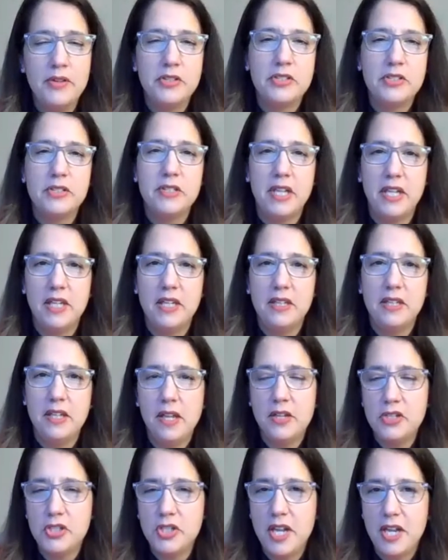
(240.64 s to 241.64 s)
understand
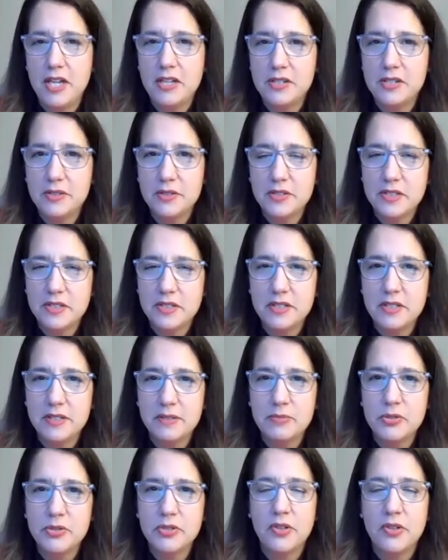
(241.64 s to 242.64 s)
the educational
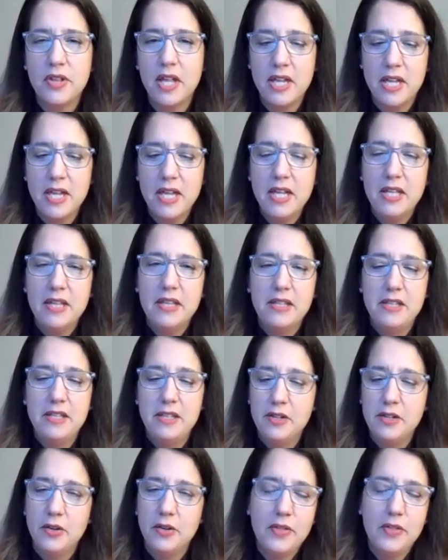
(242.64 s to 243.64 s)
system so that,
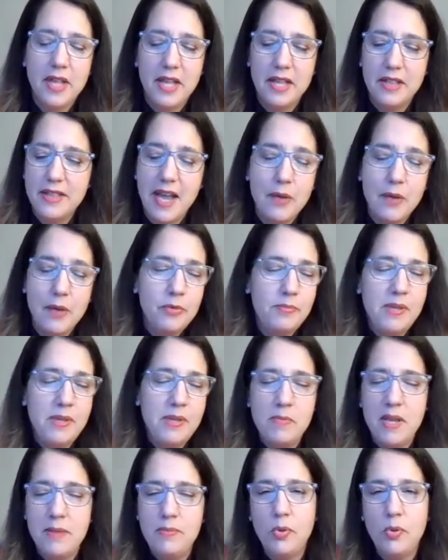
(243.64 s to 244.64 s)
that would
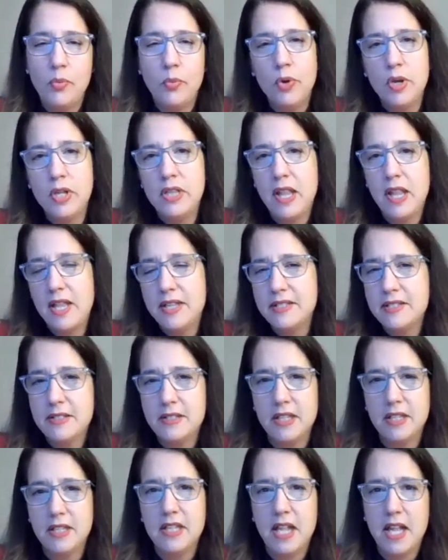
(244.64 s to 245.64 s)
be maybe one less
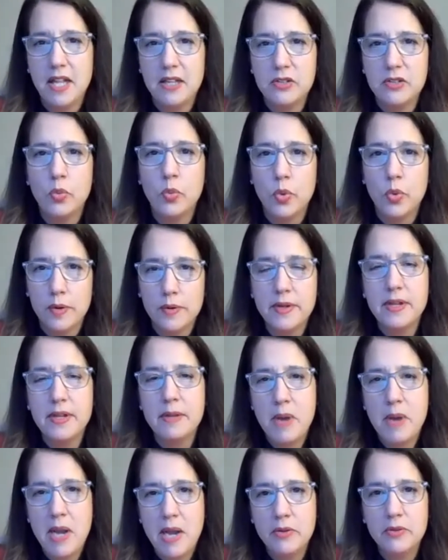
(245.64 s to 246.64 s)
thing they had to worry
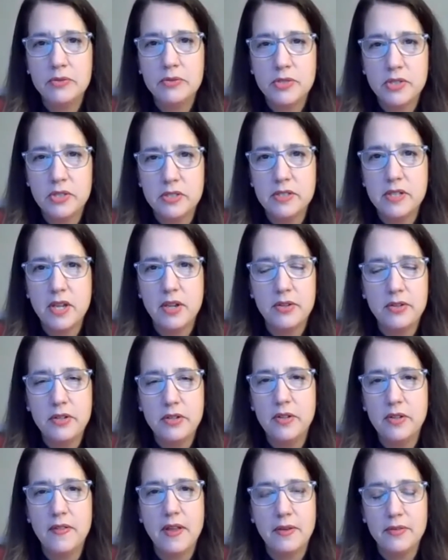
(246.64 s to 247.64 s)
about since
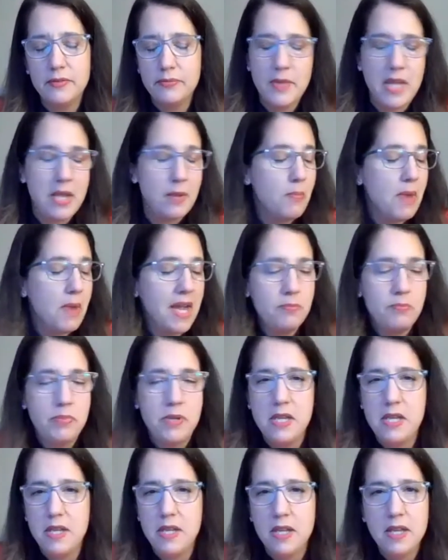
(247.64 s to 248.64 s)
that they might
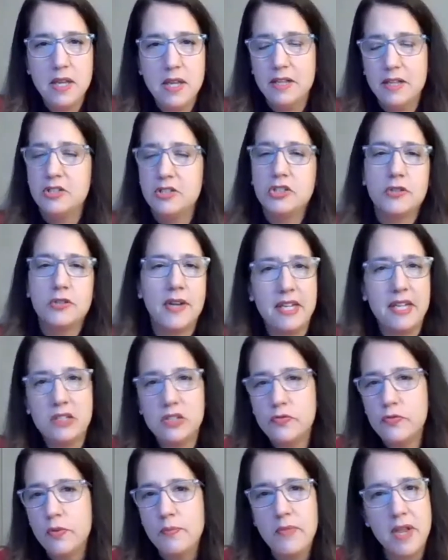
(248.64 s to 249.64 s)
be
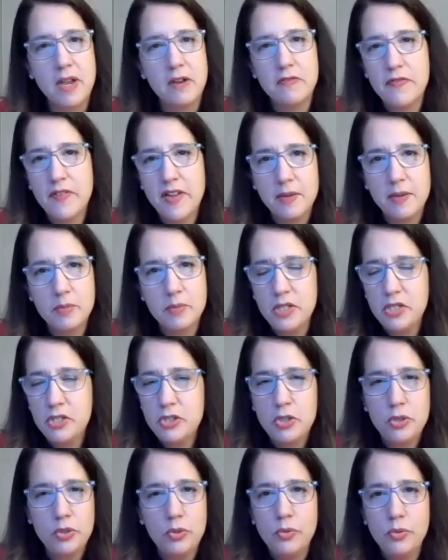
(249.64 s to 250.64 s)
estranged from their family
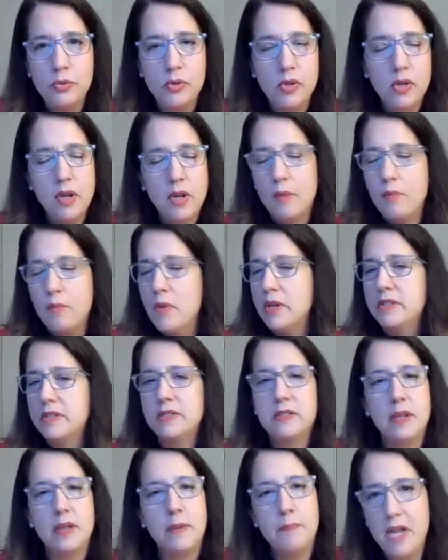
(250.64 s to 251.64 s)
too,
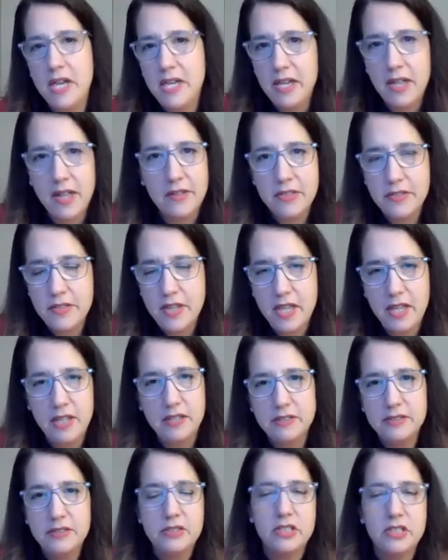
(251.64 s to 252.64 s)
amongst many other
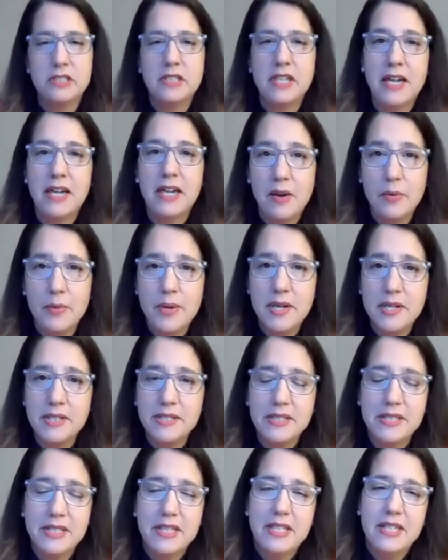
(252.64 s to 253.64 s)
things, just like I
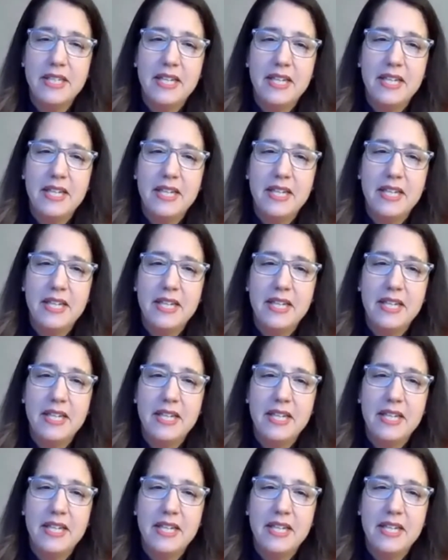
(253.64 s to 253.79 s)
was.